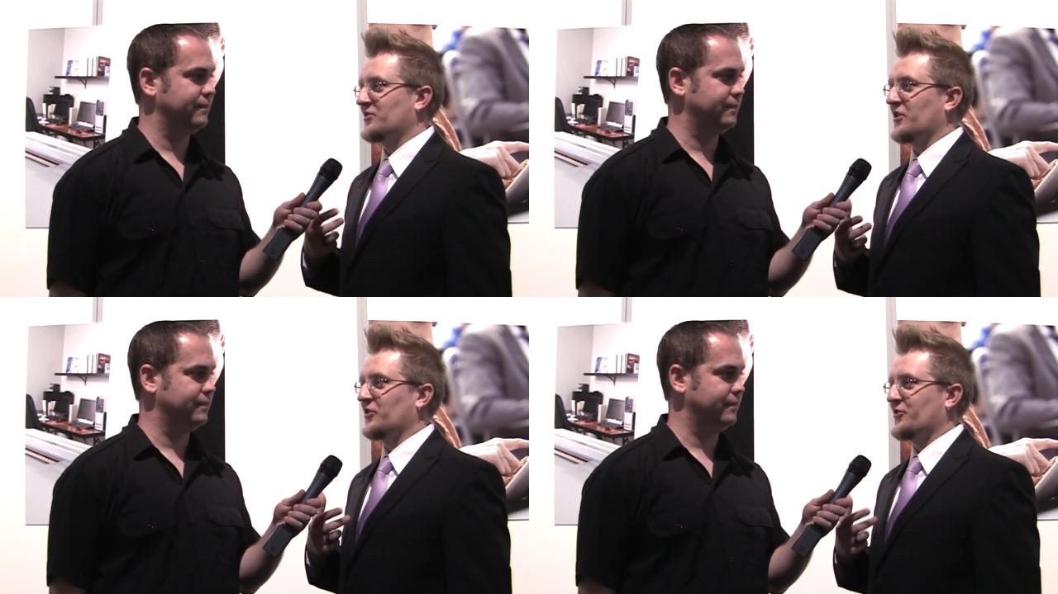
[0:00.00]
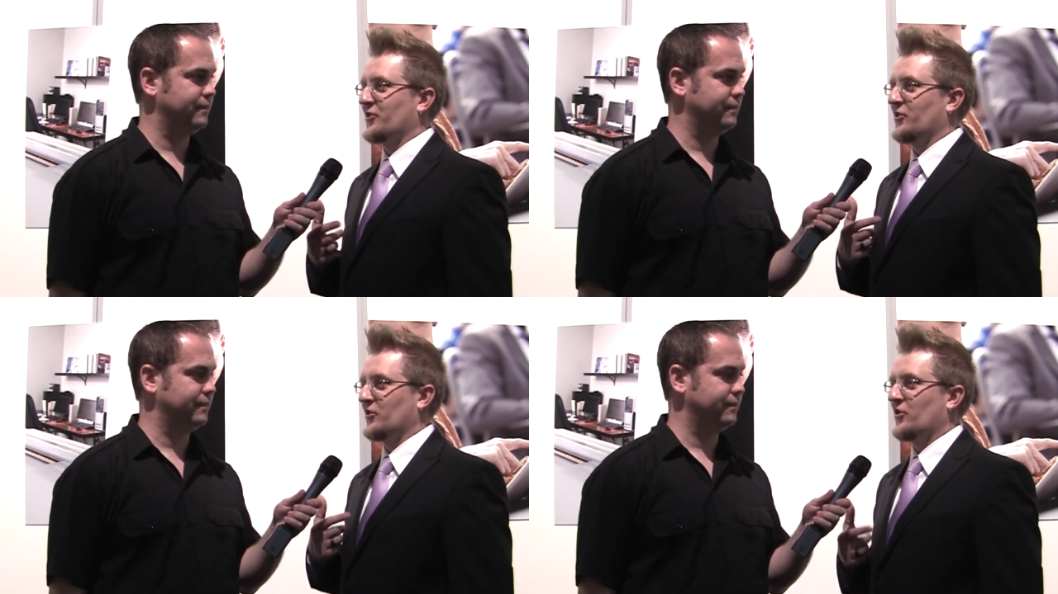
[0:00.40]
Speaker 1: start to
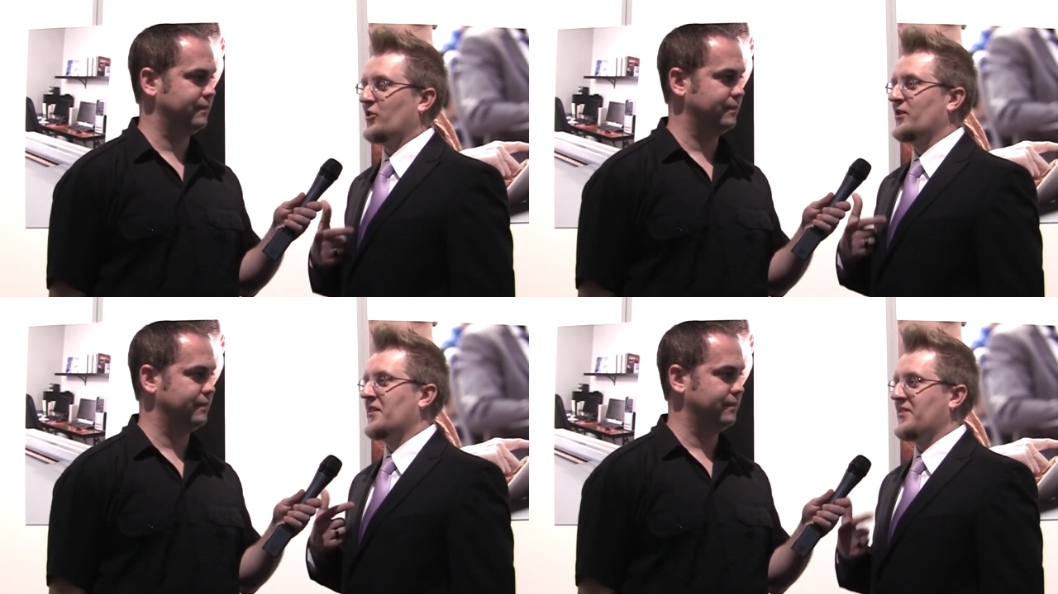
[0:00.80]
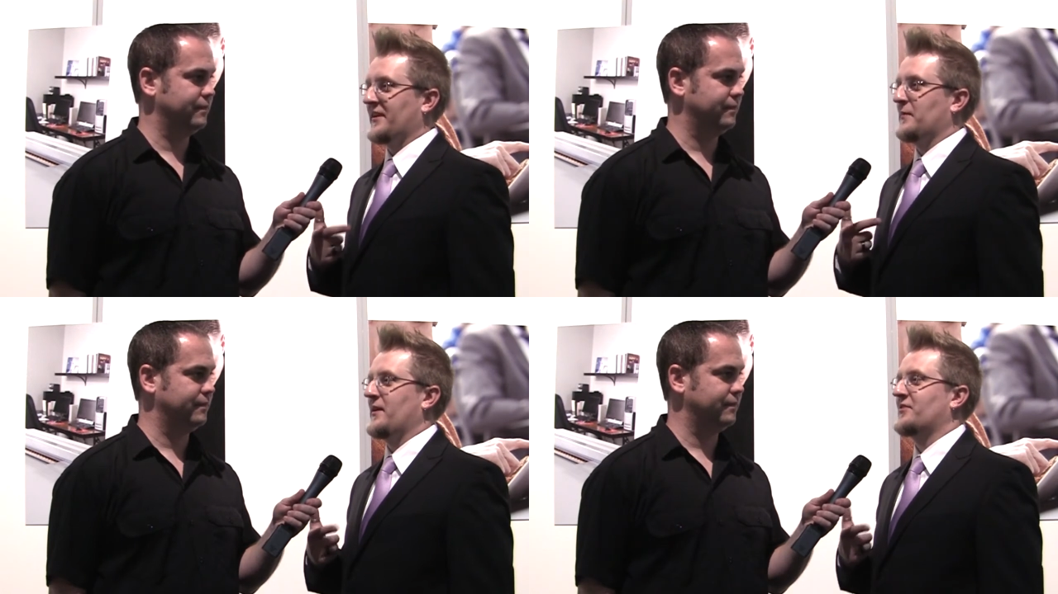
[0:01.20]
learn and
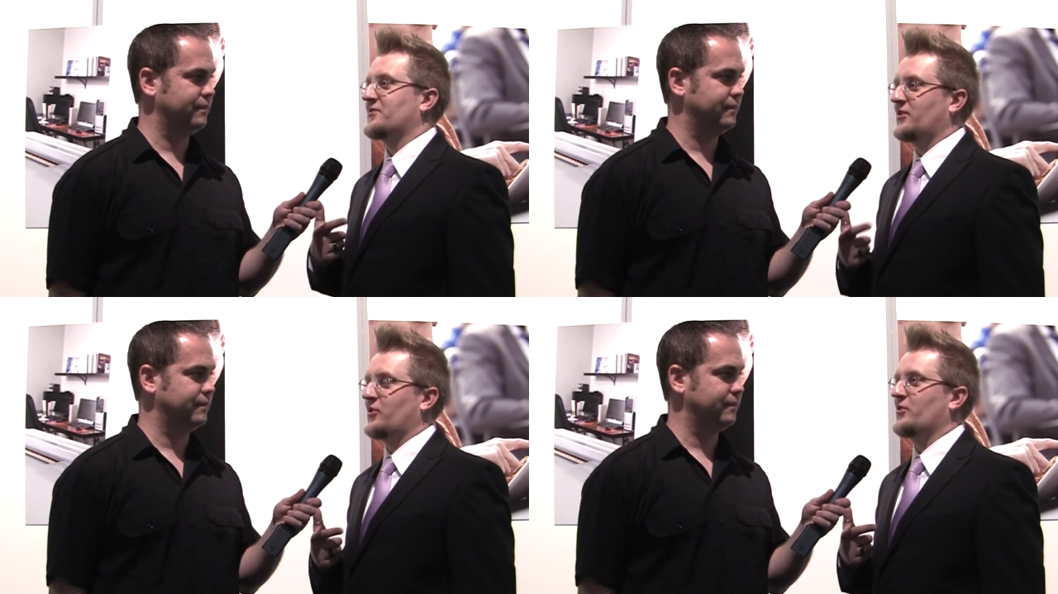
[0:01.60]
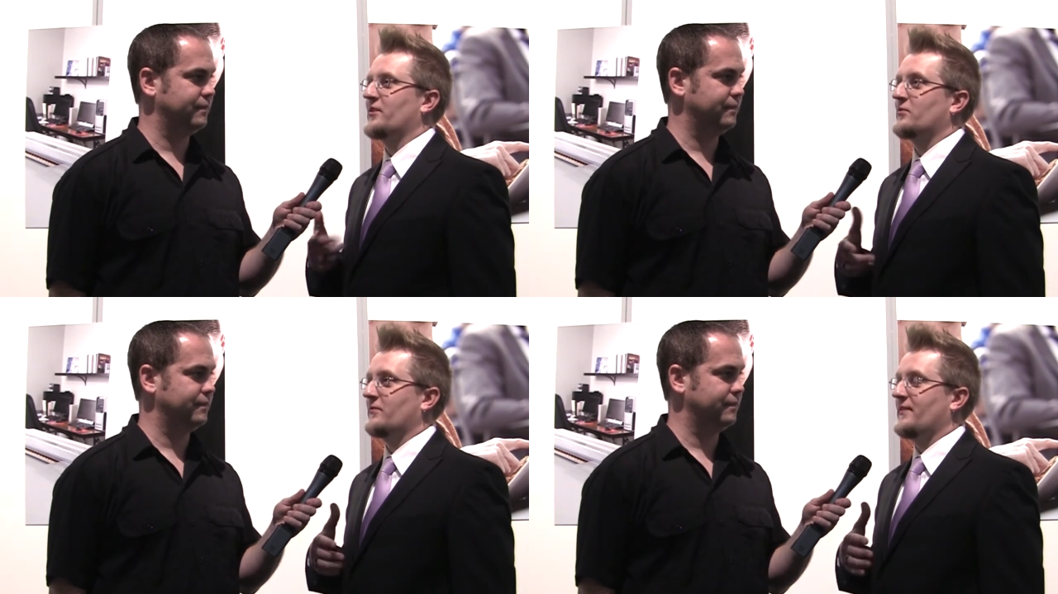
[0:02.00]
think about security
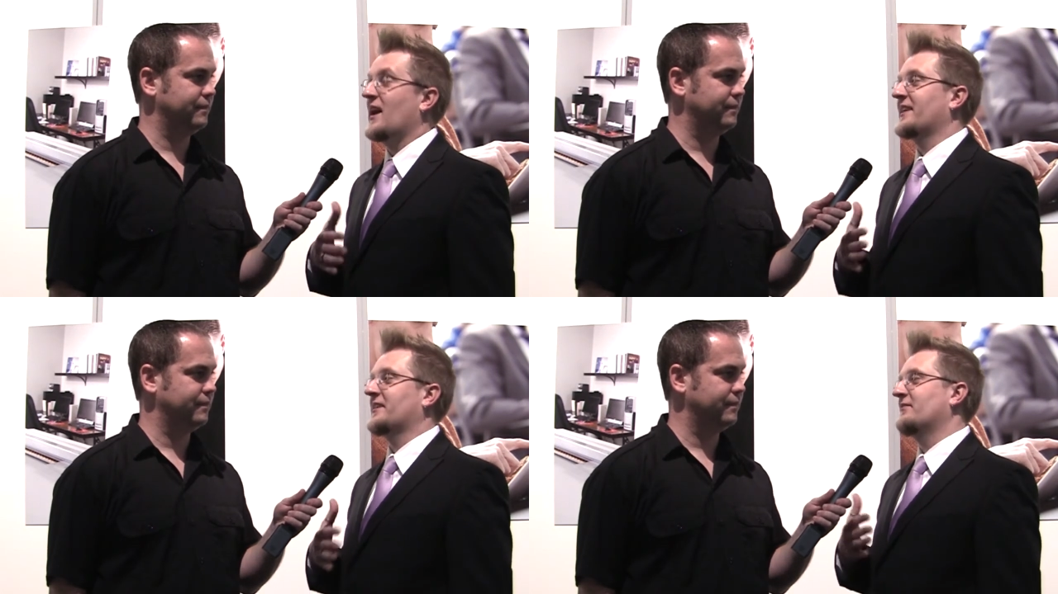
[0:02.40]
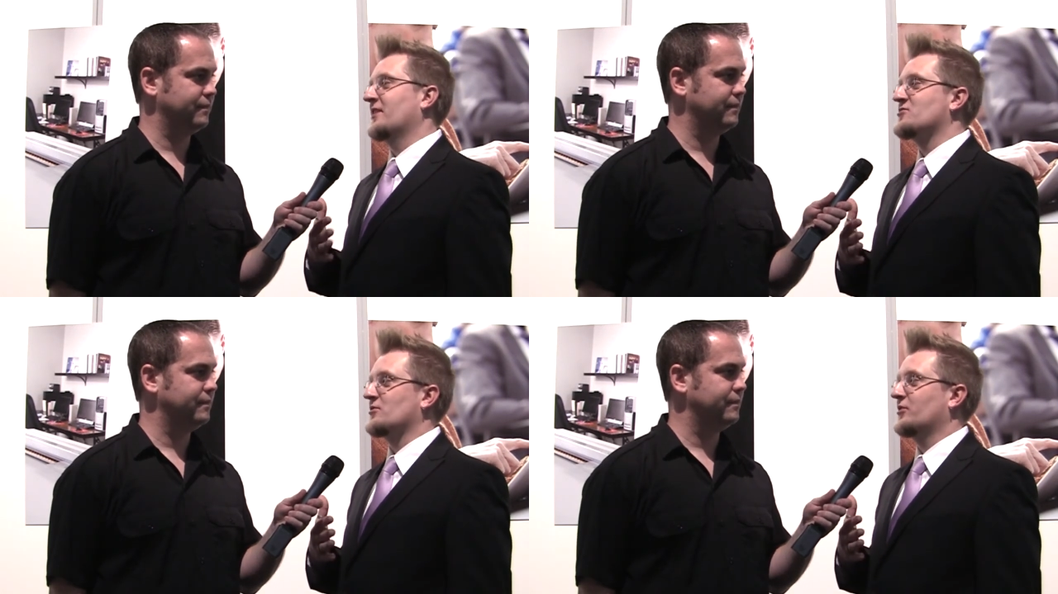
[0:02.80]
in sort of
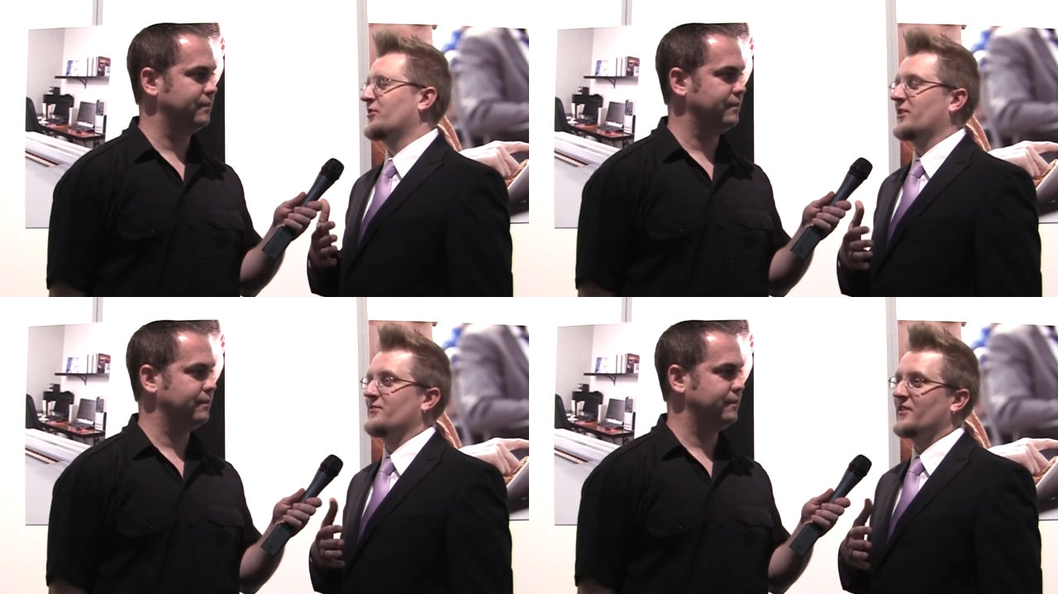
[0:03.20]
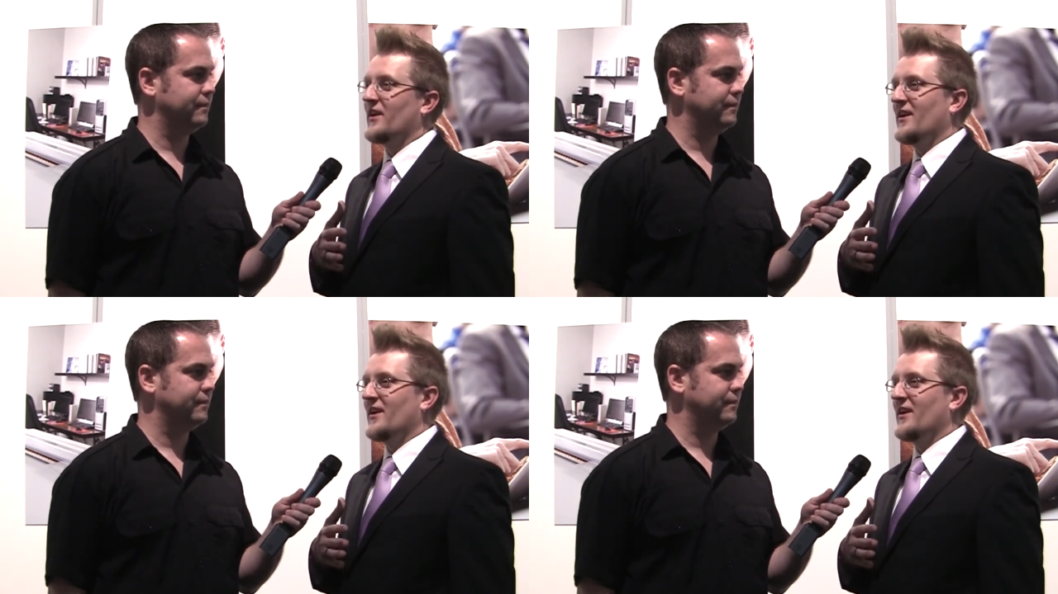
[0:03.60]
non-conventional terms.